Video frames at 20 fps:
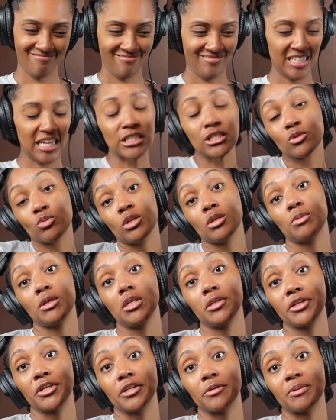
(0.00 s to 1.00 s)
I just want to be
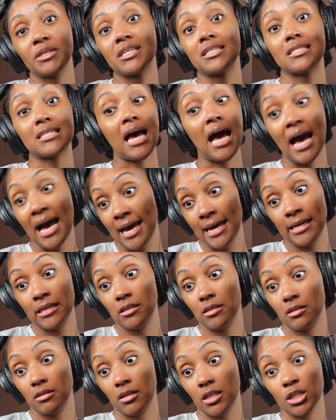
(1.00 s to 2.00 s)
clear because
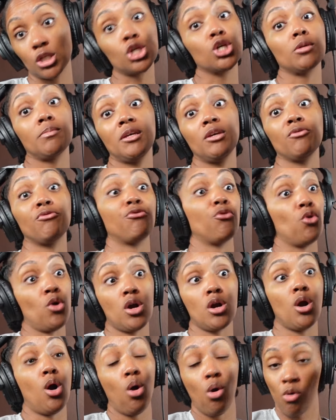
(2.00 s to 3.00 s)
it took me
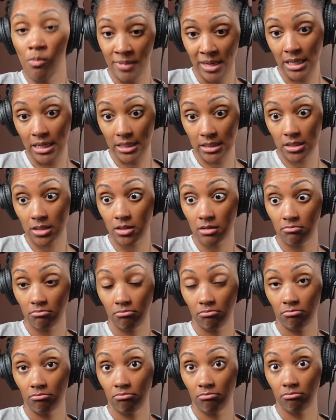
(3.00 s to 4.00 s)
4 whole minutes.
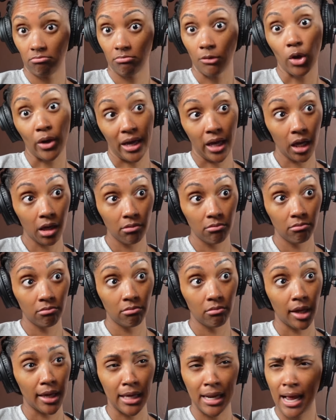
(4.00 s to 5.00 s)
Okay?
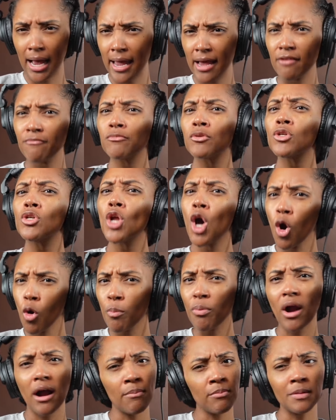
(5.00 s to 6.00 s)
And I have no
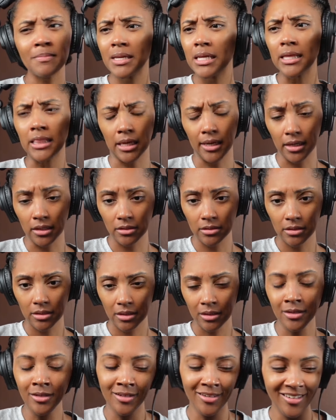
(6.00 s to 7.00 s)
problem admitting that.
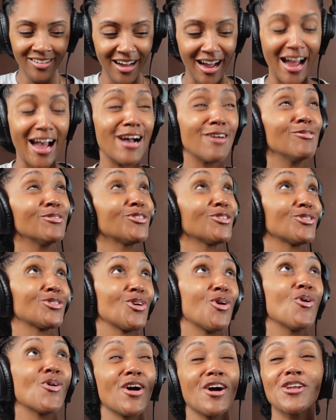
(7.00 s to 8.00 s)
I was just
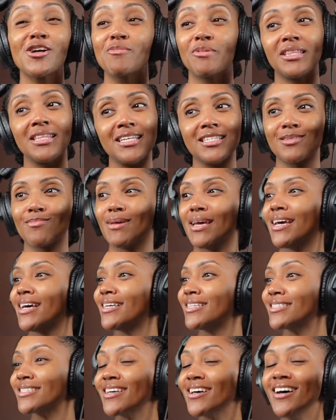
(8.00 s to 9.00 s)
so caught up in this man's